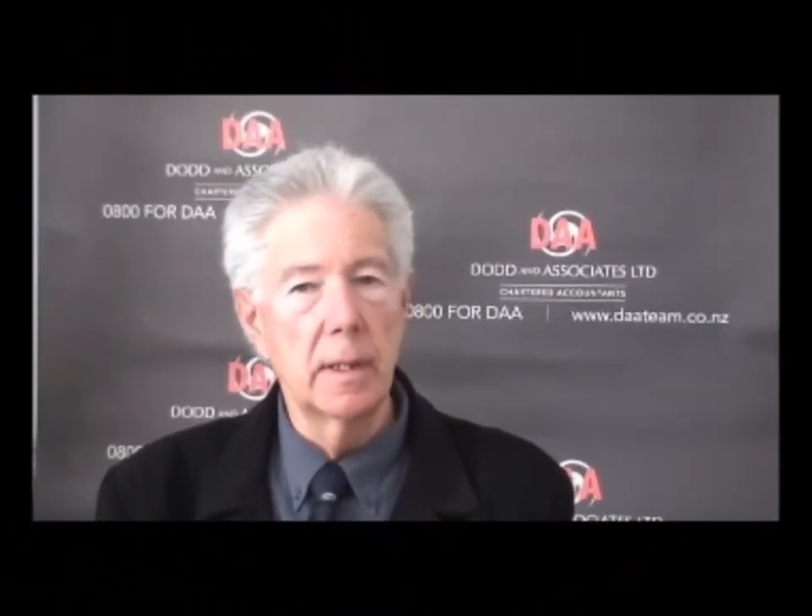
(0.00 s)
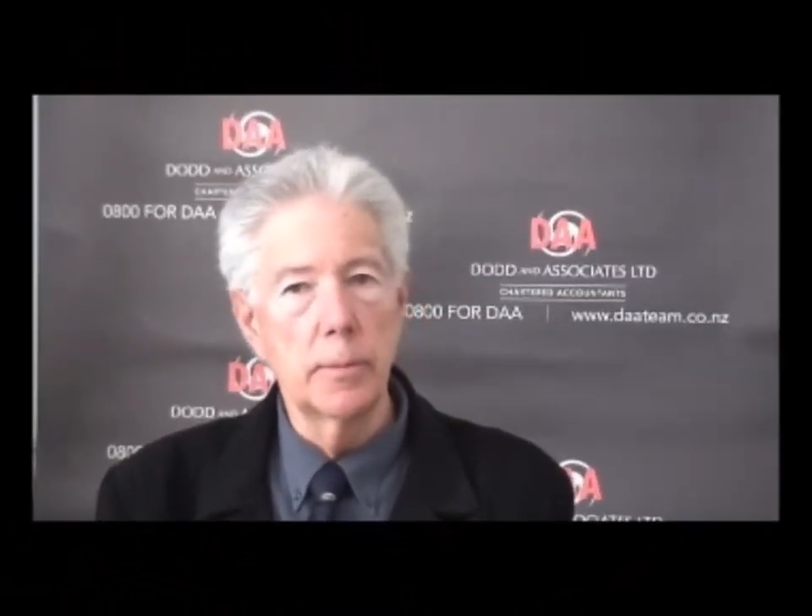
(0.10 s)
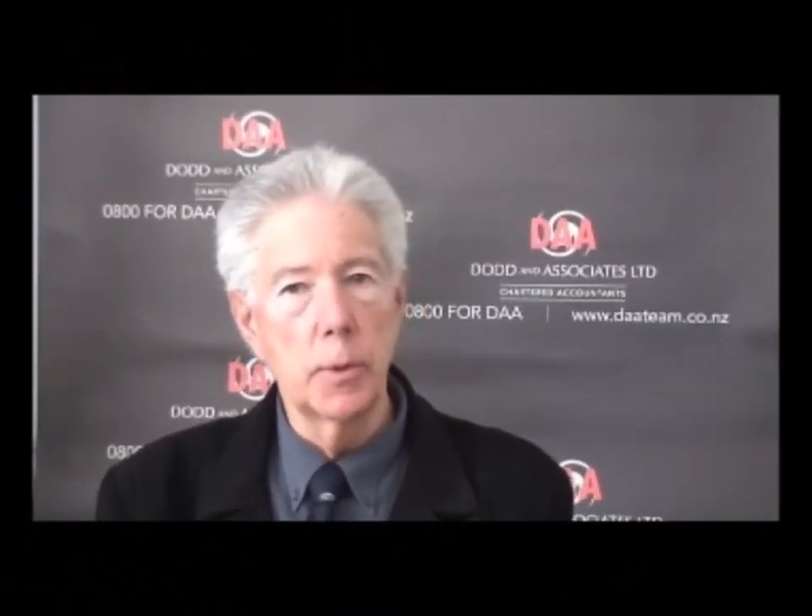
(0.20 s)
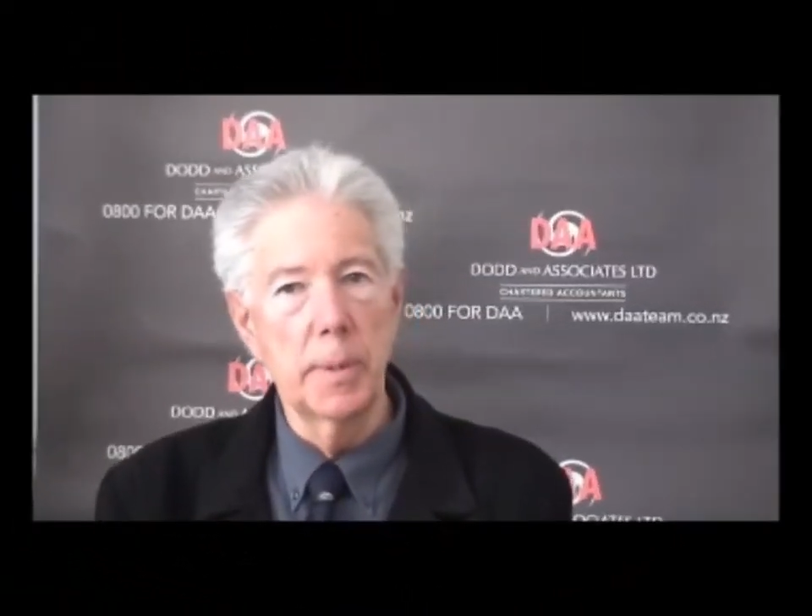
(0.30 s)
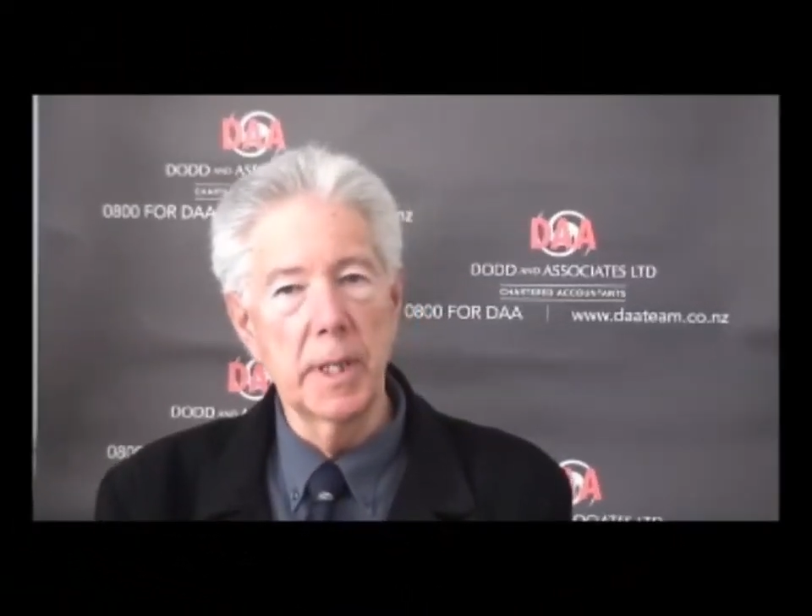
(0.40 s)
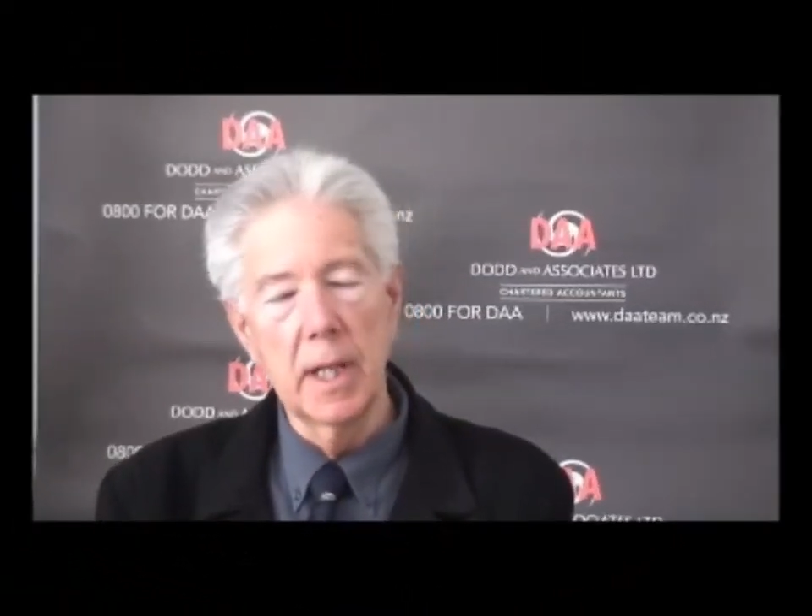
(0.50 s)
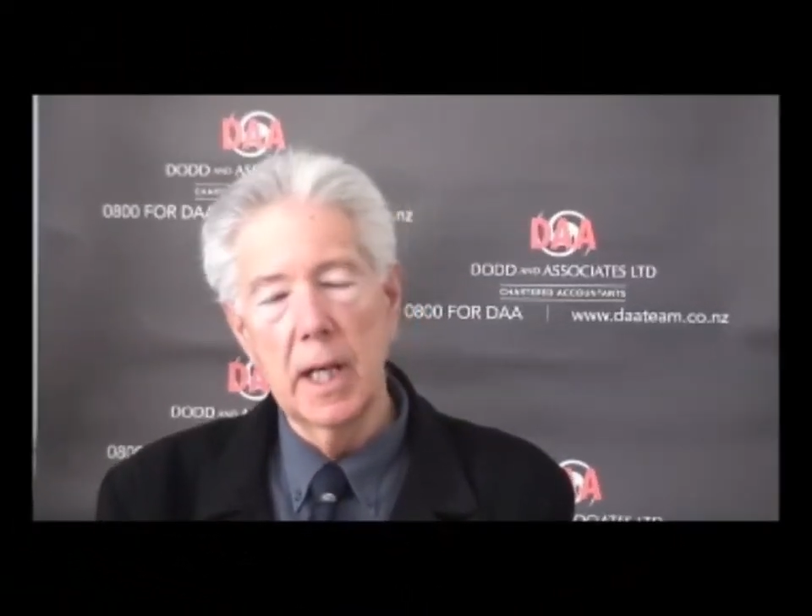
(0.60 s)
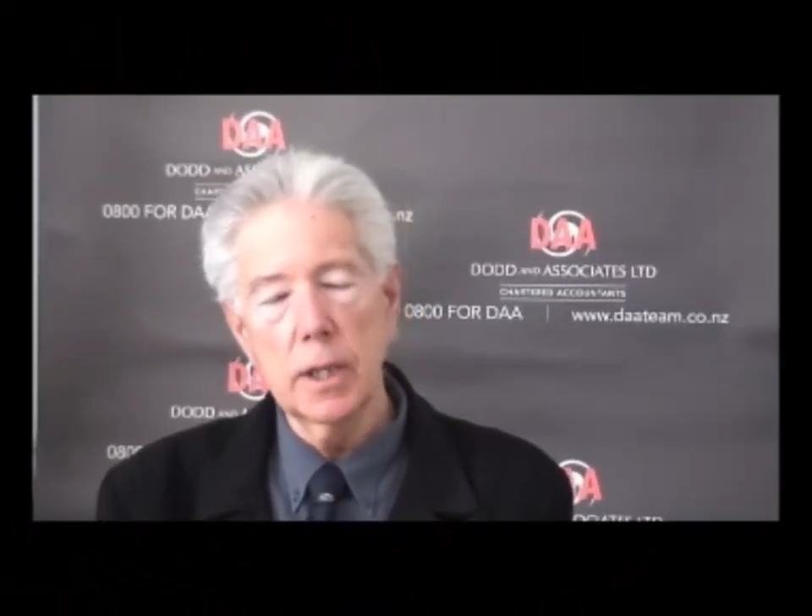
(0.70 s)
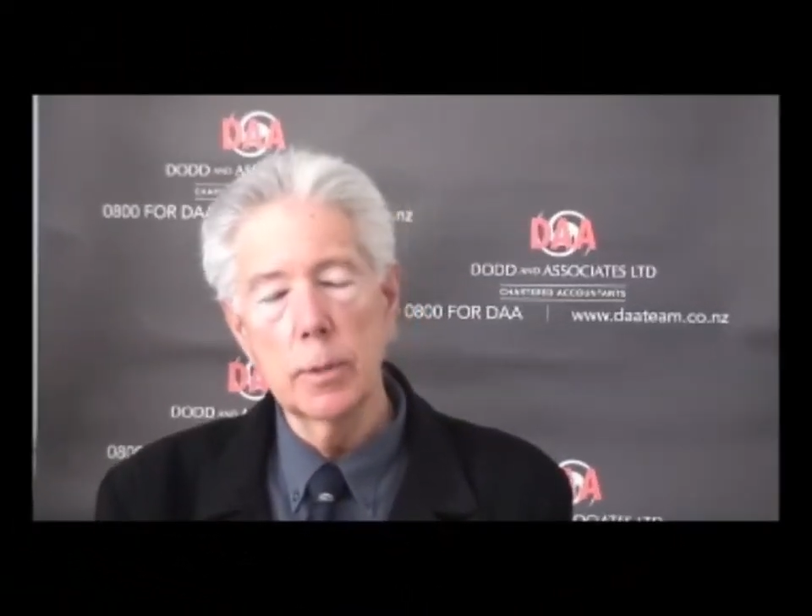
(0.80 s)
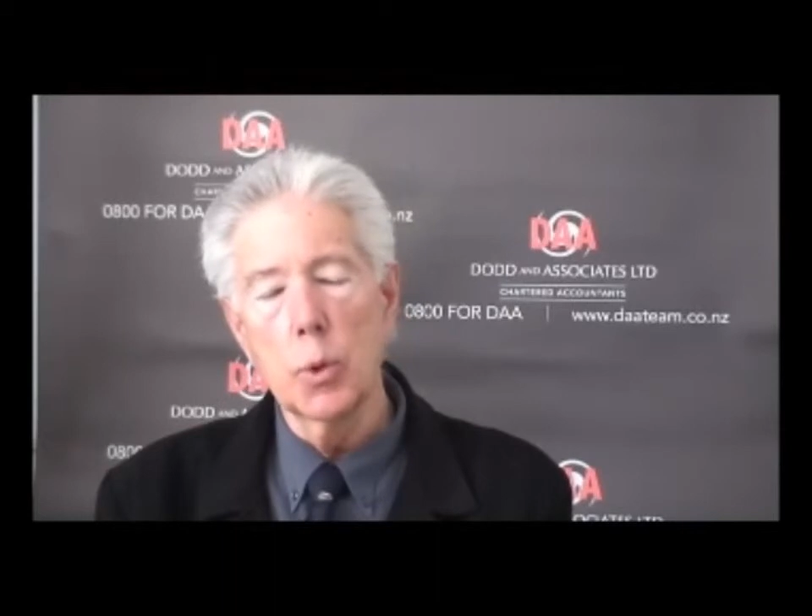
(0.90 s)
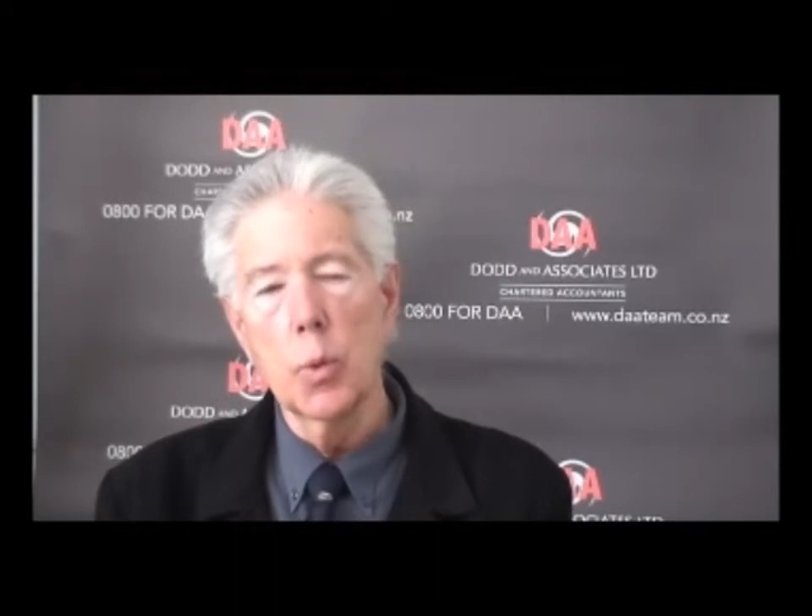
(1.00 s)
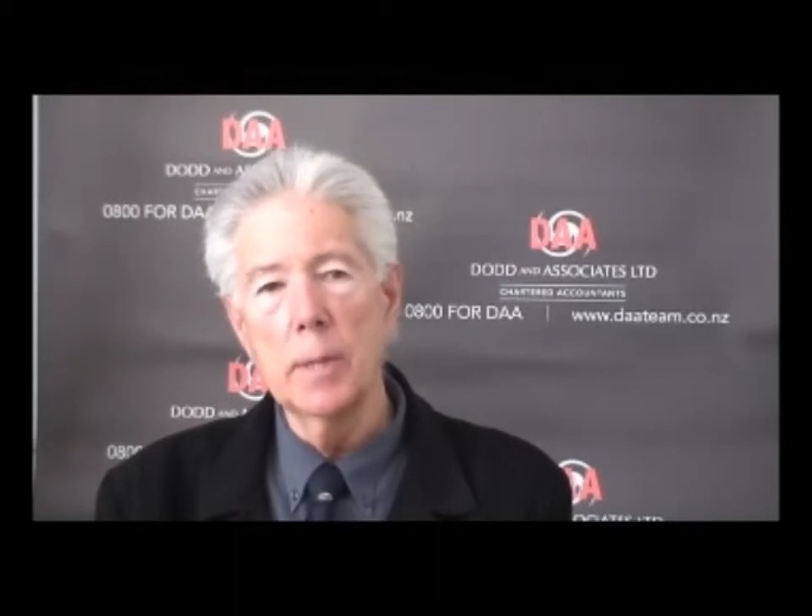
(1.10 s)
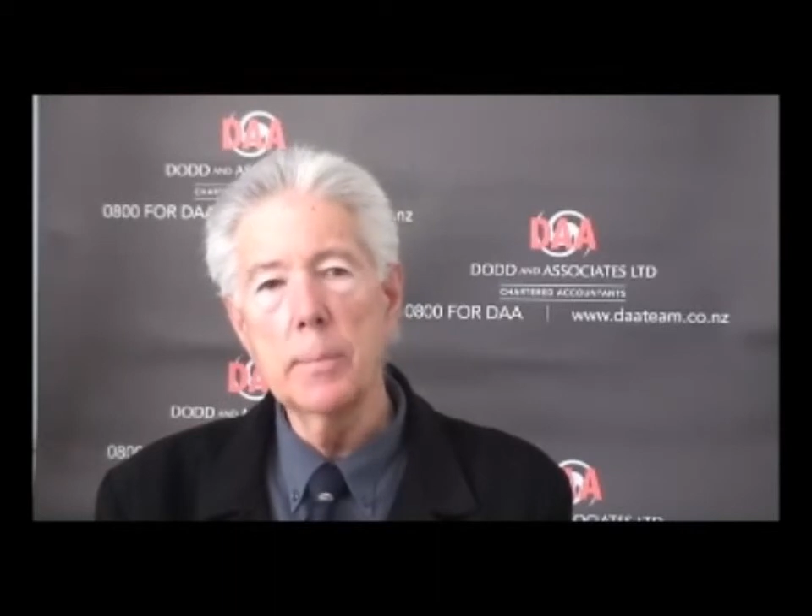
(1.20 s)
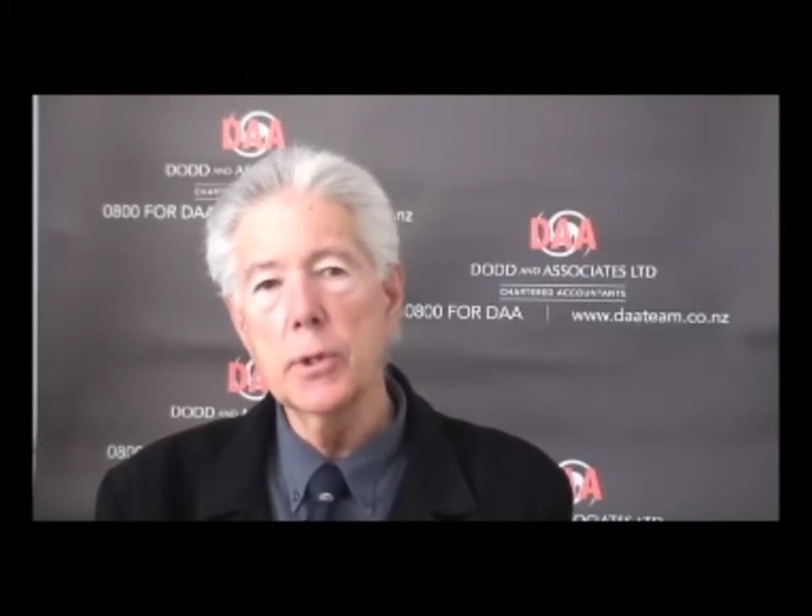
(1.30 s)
It would be an arguable one,